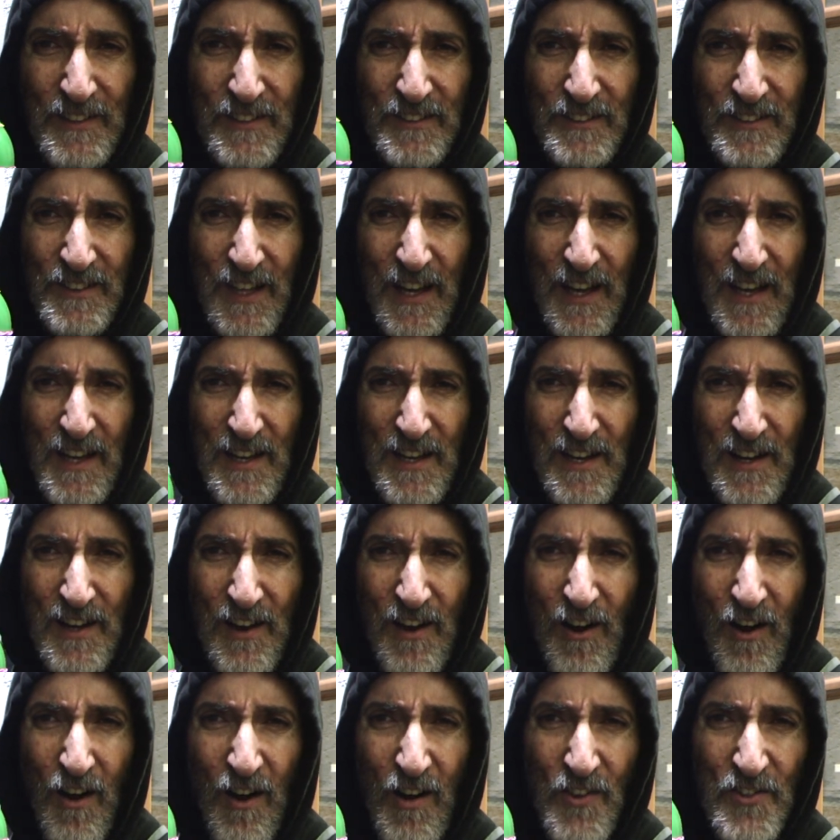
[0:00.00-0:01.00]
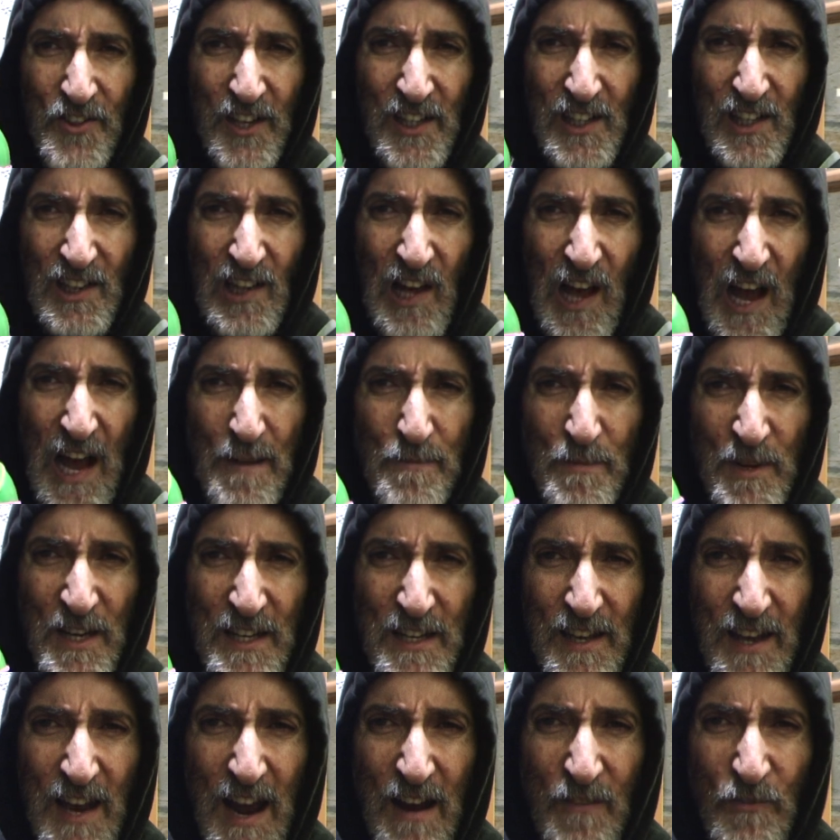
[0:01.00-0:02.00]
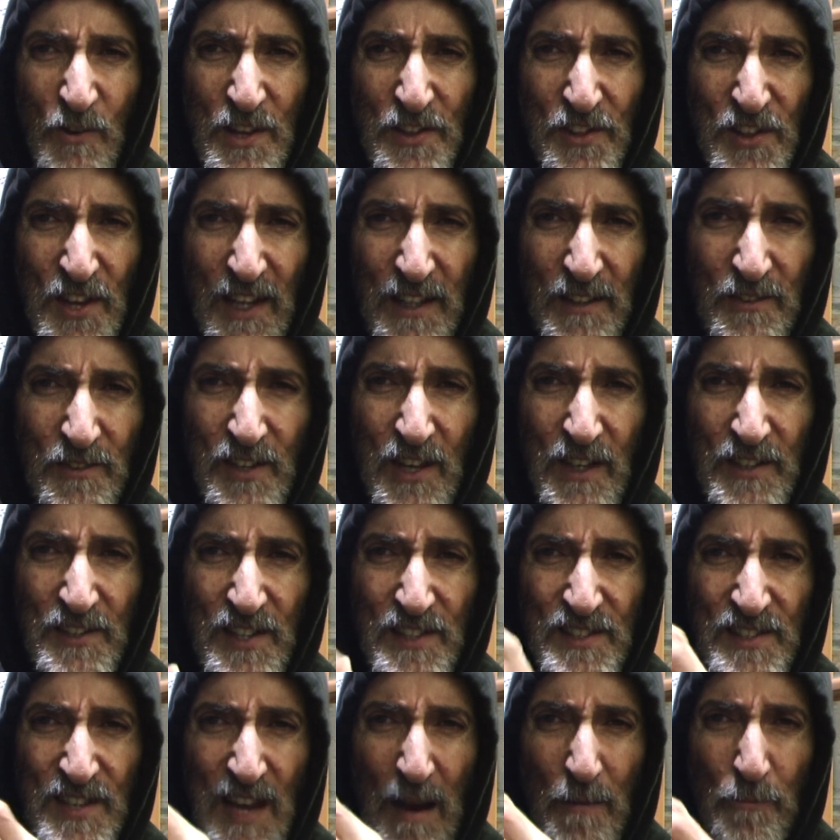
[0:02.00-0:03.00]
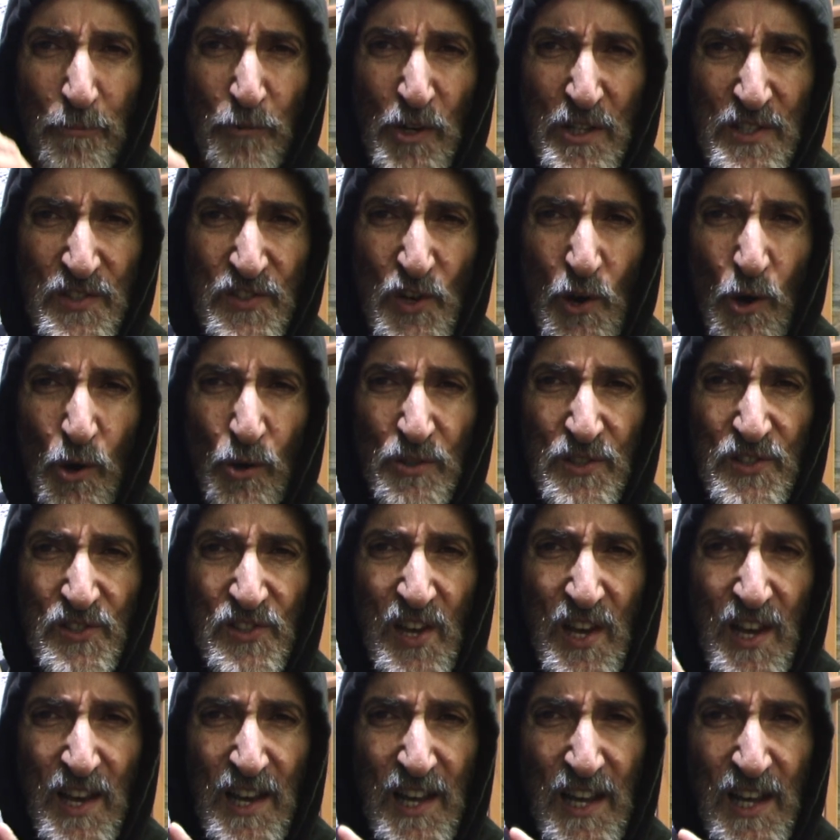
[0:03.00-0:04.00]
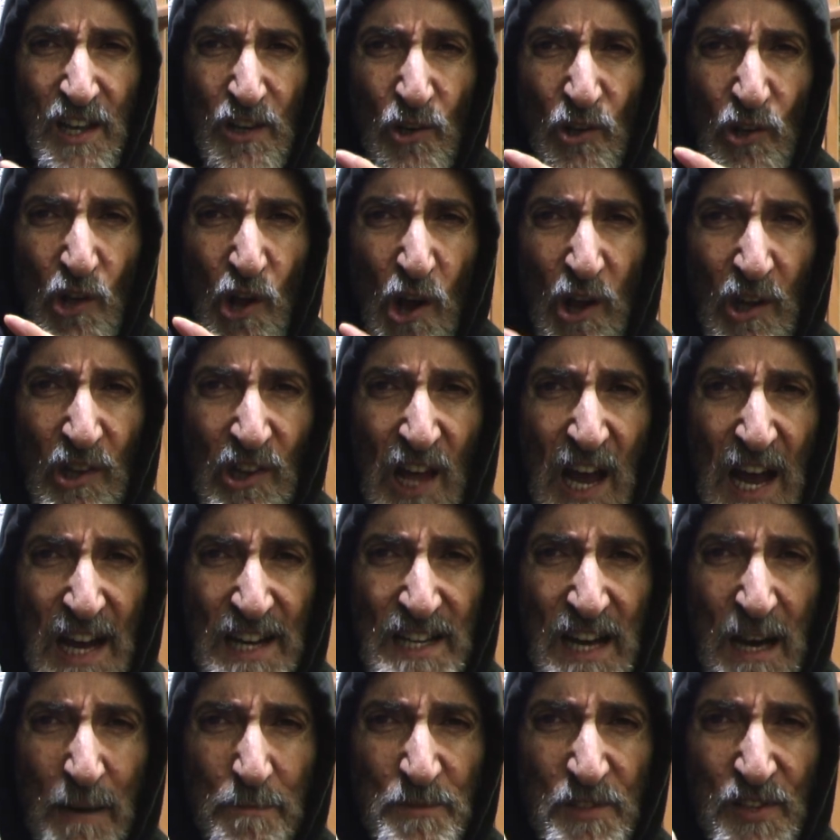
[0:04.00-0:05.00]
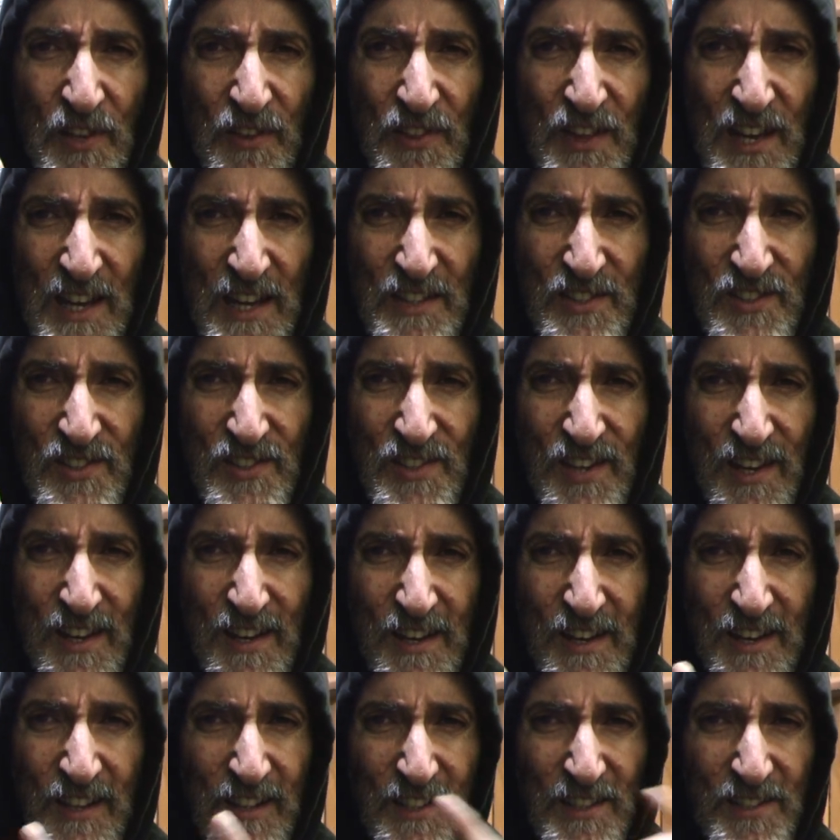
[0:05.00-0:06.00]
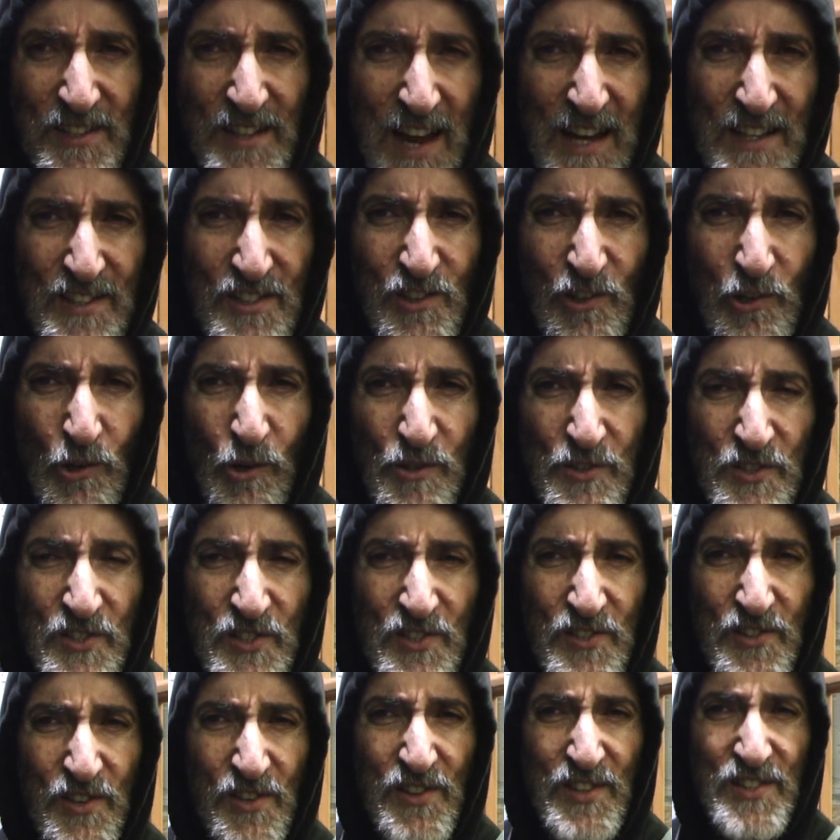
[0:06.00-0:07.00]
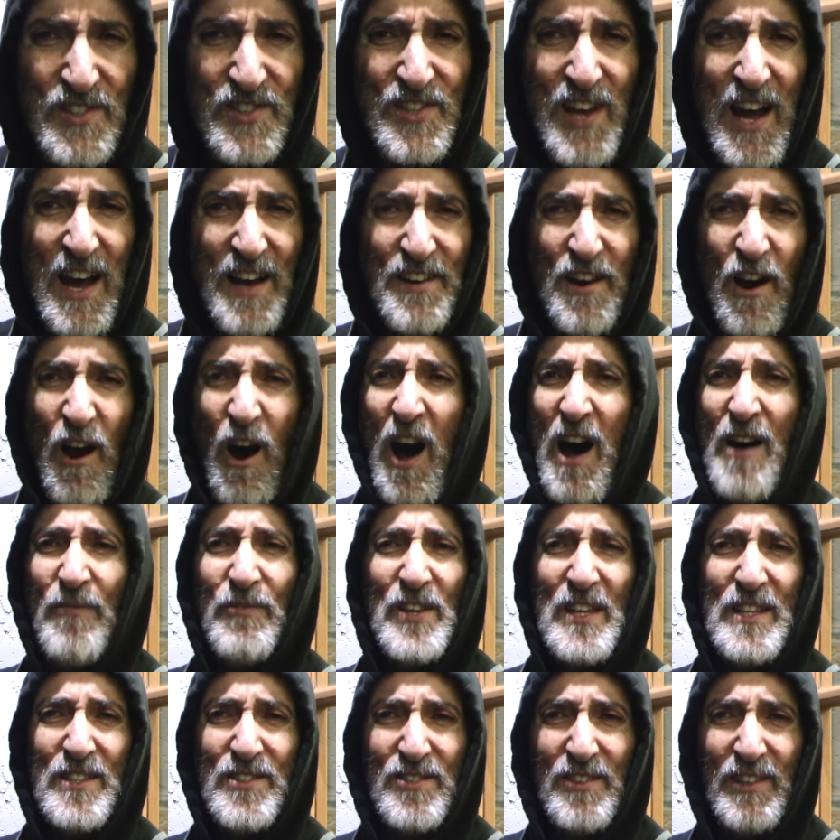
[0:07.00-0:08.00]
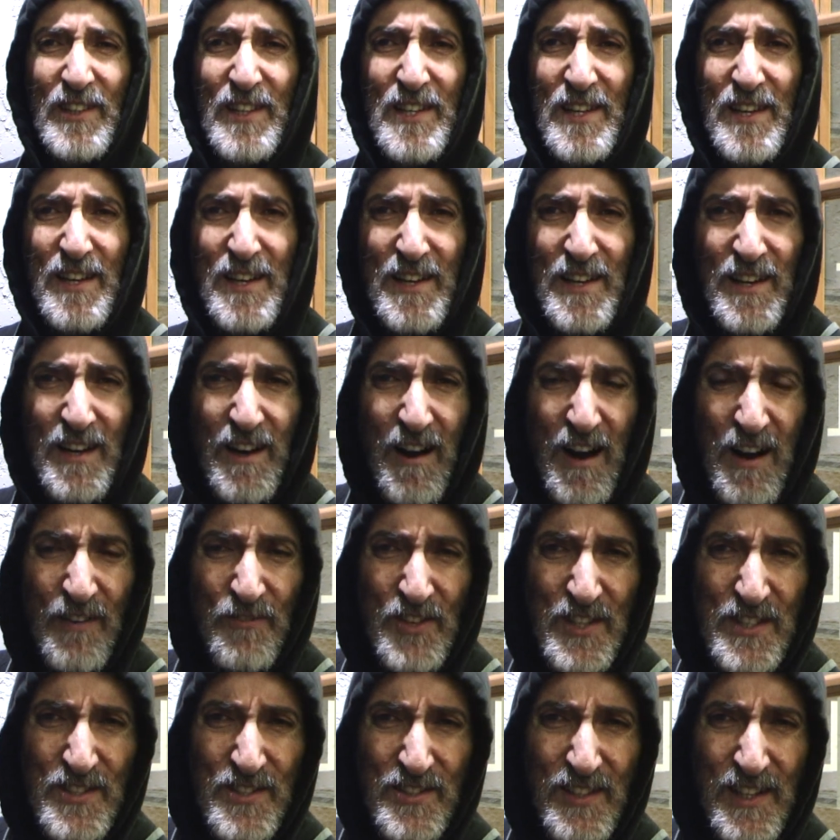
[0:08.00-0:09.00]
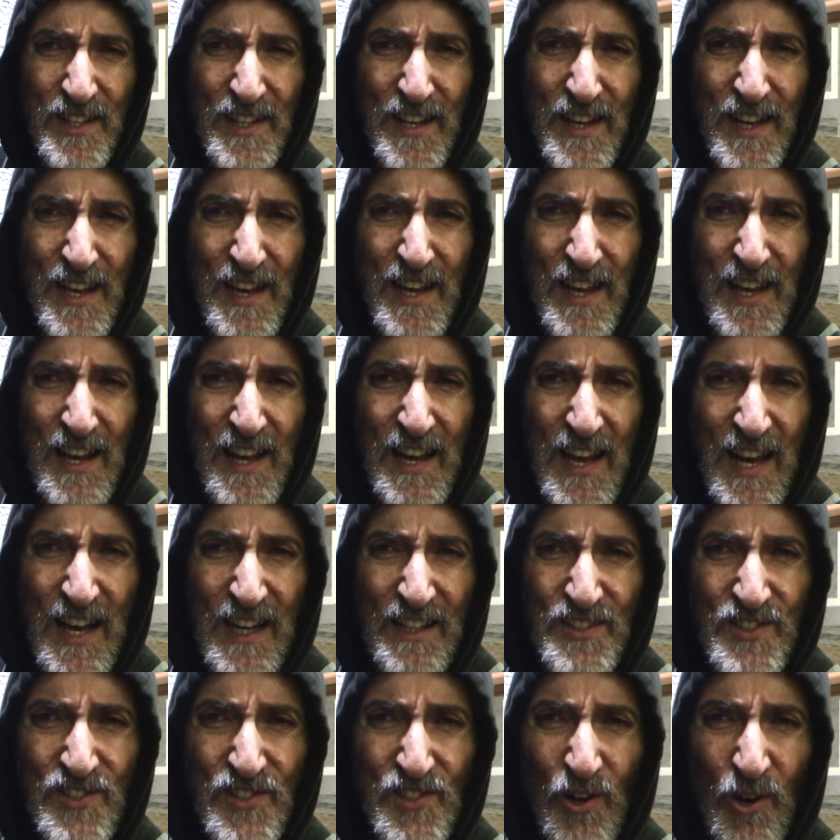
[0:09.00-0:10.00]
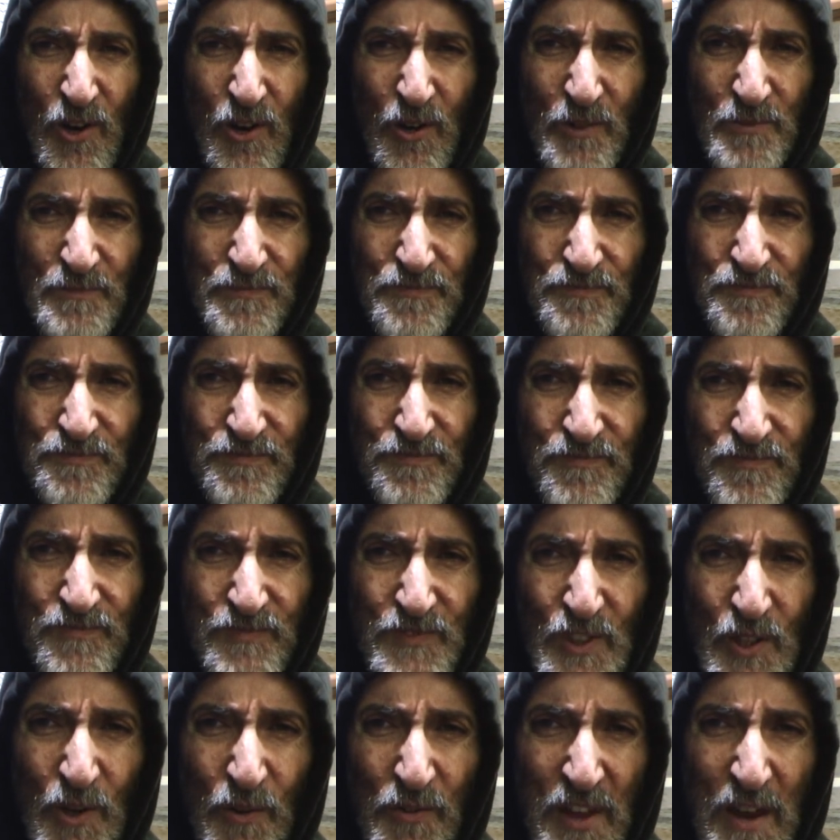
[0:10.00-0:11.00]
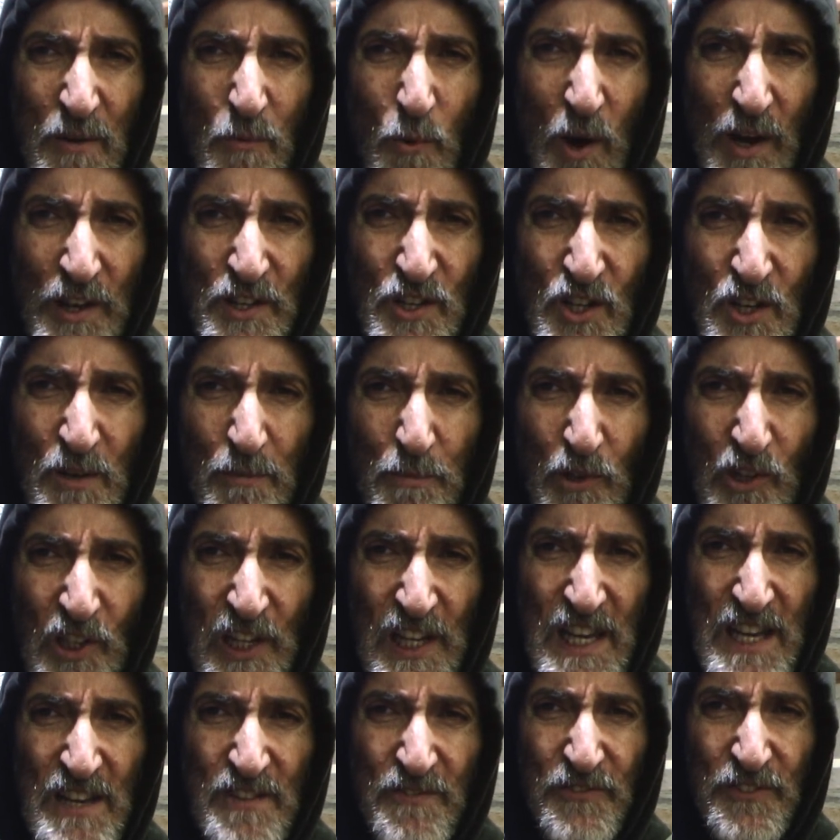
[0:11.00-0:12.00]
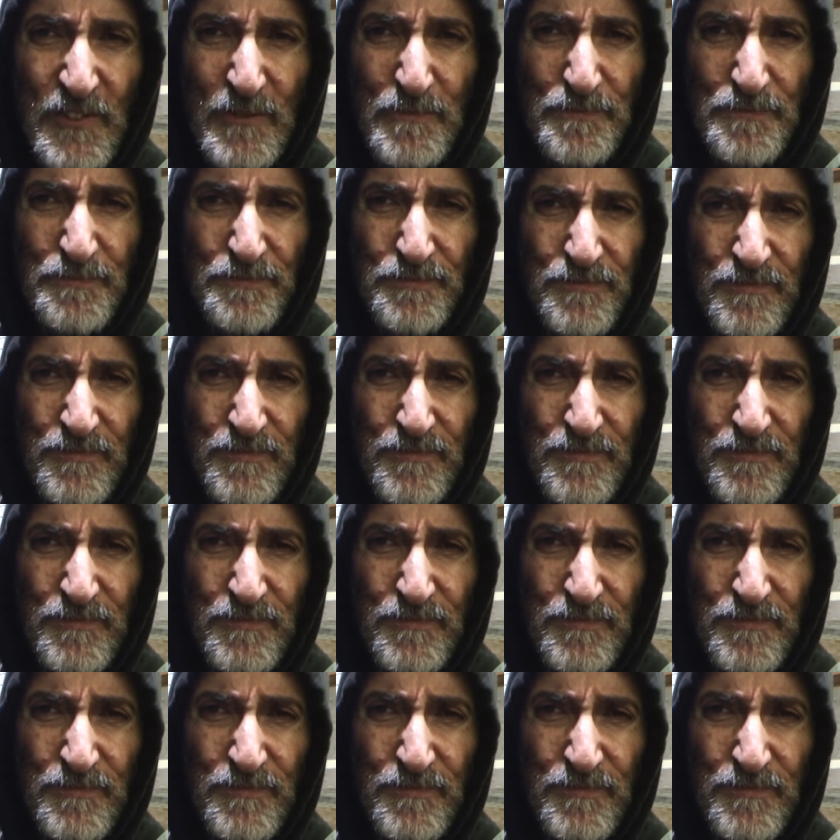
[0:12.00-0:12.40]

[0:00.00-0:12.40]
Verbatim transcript: okay? All the climate, everything, the temperate zones, it'll all line up to this, because that's closest to the sun, obviously, obviously. And so, you know, they want you to believe